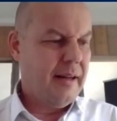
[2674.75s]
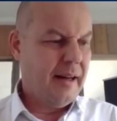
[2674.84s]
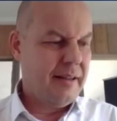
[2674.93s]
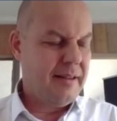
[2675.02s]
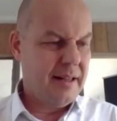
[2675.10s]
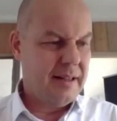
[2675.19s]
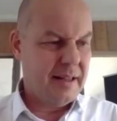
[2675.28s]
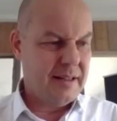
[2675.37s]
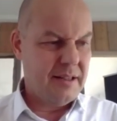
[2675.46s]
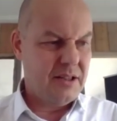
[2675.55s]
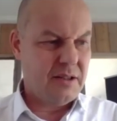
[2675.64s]
I think
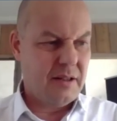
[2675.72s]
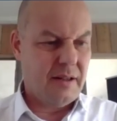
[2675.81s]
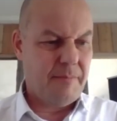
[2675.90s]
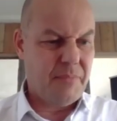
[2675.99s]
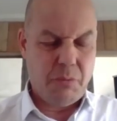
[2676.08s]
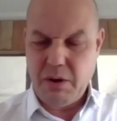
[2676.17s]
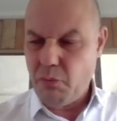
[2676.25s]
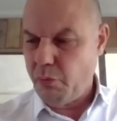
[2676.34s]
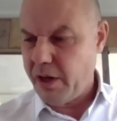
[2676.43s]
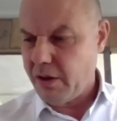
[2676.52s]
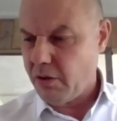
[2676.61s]
that is,
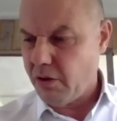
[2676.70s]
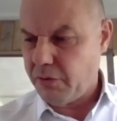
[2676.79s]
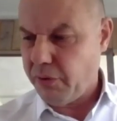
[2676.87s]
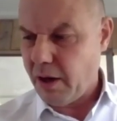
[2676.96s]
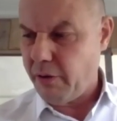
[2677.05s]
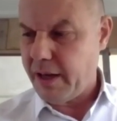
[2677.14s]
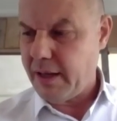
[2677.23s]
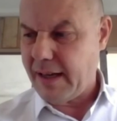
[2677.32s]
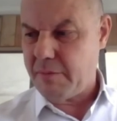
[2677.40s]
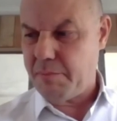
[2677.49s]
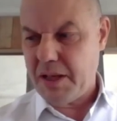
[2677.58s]
we're not following
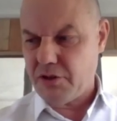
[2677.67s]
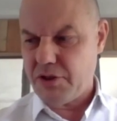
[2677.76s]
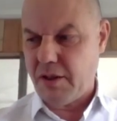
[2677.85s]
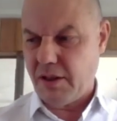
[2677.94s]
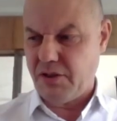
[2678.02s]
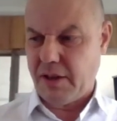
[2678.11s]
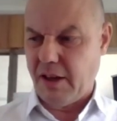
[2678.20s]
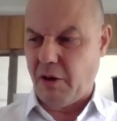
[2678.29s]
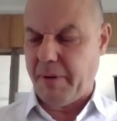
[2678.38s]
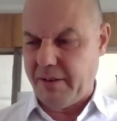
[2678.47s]
that because it doesn't help.